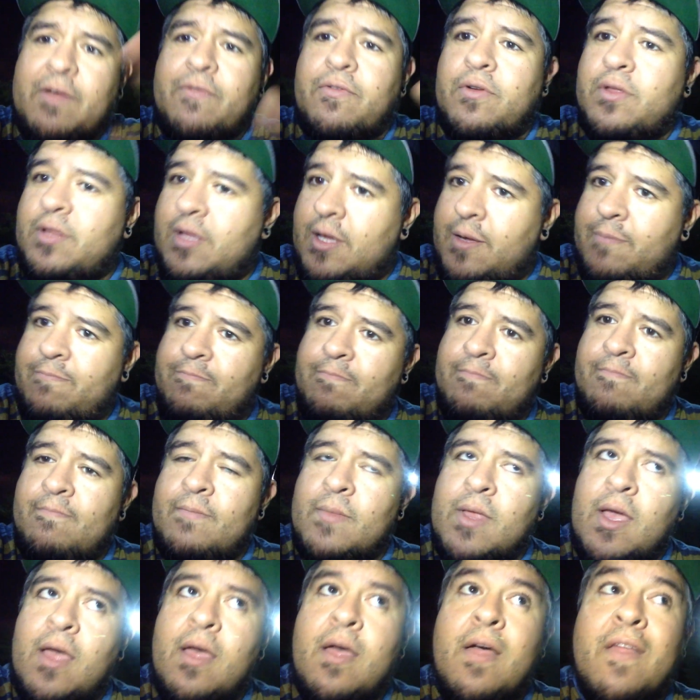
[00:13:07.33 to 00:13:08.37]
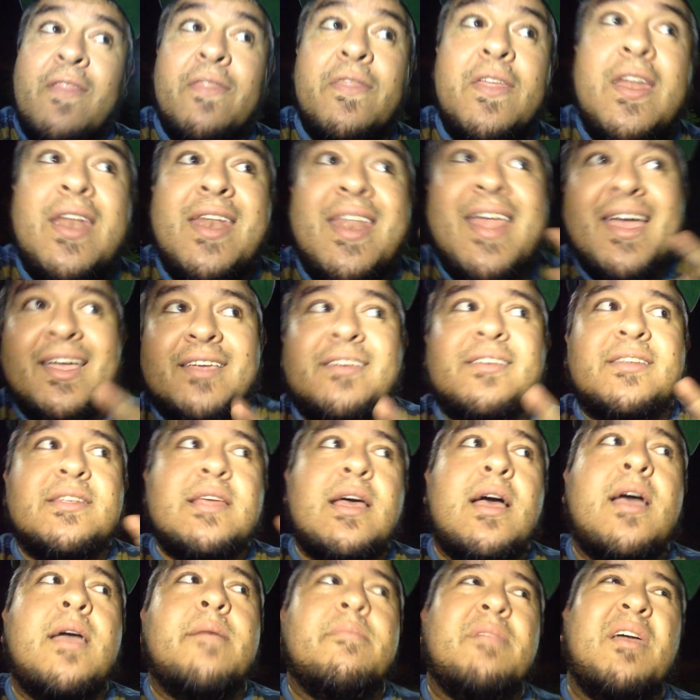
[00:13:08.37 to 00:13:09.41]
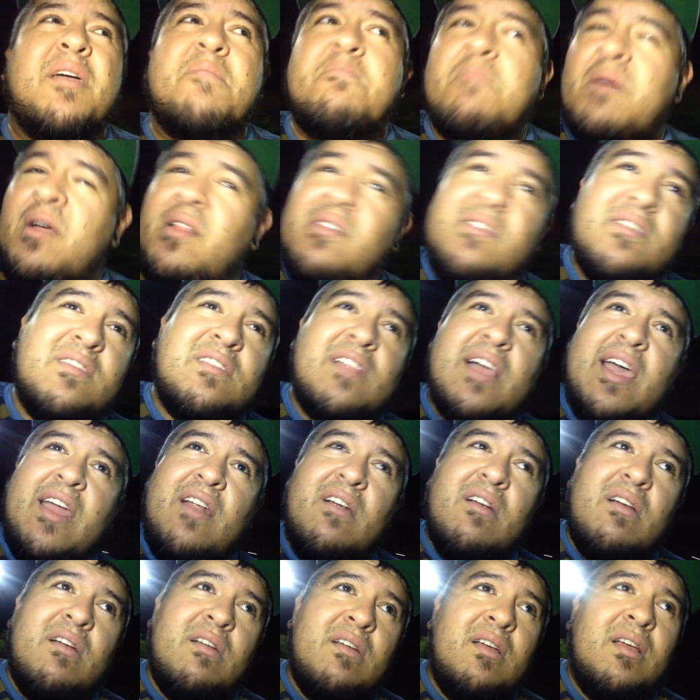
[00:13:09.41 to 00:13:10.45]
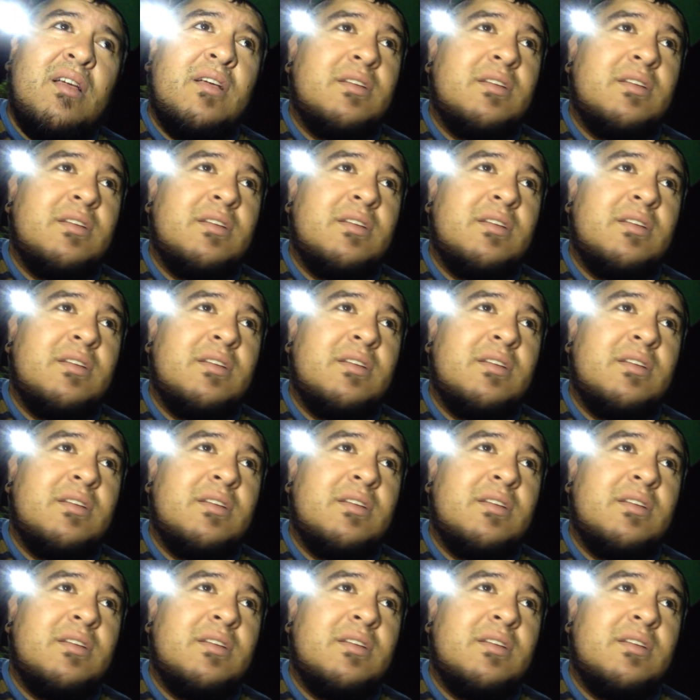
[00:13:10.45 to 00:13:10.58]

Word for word: differently. The next time, like months later,